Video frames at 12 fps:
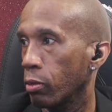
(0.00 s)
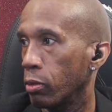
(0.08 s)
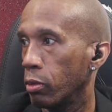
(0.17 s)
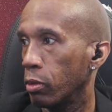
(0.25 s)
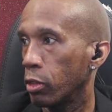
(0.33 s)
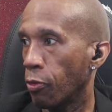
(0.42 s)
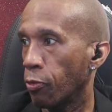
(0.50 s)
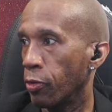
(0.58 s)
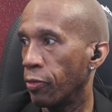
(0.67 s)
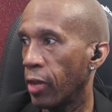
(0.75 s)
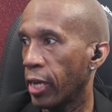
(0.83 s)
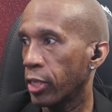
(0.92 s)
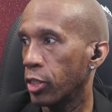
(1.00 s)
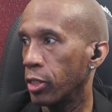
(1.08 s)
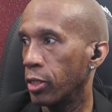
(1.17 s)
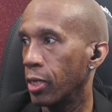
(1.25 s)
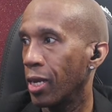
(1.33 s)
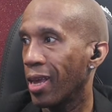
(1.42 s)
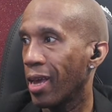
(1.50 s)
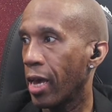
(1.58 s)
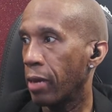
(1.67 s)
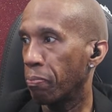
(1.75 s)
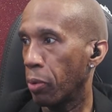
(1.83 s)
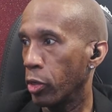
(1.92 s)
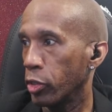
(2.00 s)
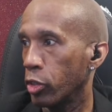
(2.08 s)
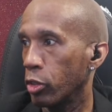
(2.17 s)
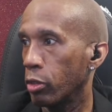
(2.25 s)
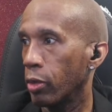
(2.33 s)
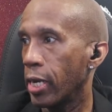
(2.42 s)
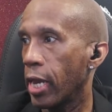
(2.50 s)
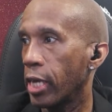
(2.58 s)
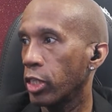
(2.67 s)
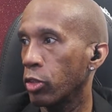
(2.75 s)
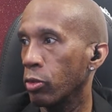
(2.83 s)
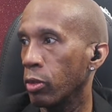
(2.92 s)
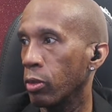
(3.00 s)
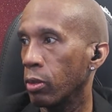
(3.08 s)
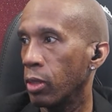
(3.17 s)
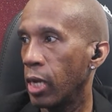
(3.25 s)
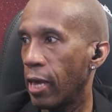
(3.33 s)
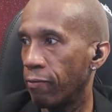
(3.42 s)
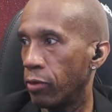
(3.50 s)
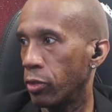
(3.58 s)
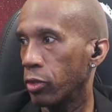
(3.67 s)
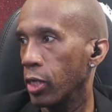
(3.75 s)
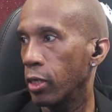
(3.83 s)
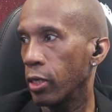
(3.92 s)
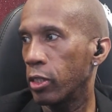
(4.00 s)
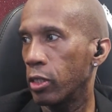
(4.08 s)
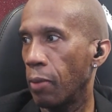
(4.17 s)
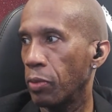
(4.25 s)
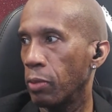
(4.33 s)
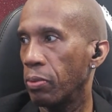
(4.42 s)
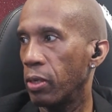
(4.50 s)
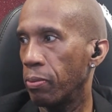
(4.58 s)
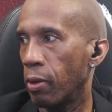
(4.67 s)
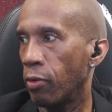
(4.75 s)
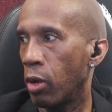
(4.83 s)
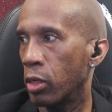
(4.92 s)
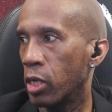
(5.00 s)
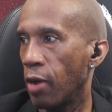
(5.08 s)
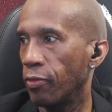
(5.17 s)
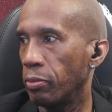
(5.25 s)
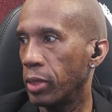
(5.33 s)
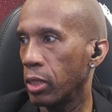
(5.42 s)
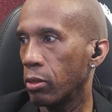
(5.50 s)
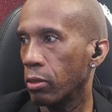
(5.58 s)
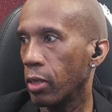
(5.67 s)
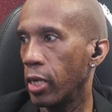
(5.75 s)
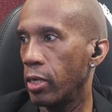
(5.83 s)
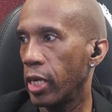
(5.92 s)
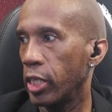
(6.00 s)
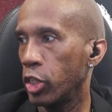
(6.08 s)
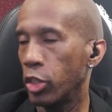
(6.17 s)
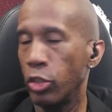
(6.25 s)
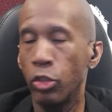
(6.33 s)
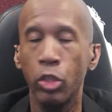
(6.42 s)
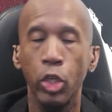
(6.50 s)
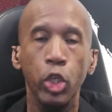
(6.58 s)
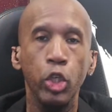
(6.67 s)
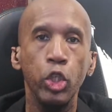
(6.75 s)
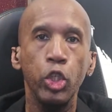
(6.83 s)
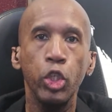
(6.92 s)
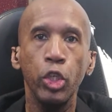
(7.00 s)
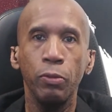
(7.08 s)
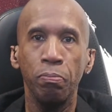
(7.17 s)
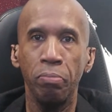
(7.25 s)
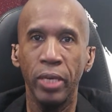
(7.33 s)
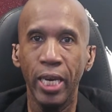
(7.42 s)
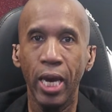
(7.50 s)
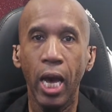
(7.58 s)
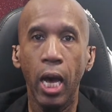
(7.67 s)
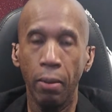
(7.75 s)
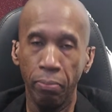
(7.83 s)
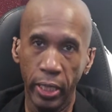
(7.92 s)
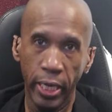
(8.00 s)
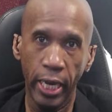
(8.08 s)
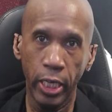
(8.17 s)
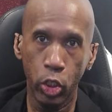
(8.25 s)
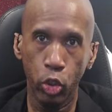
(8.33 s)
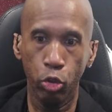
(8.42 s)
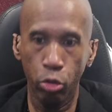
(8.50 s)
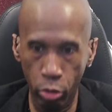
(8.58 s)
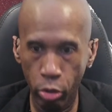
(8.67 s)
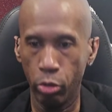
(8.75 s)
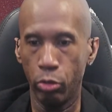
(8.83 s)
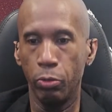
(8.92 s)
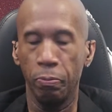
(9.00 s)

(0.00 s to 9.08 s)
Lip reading: Self-reflection at personal and national levels is something people of all governments and nations should be obligated to do.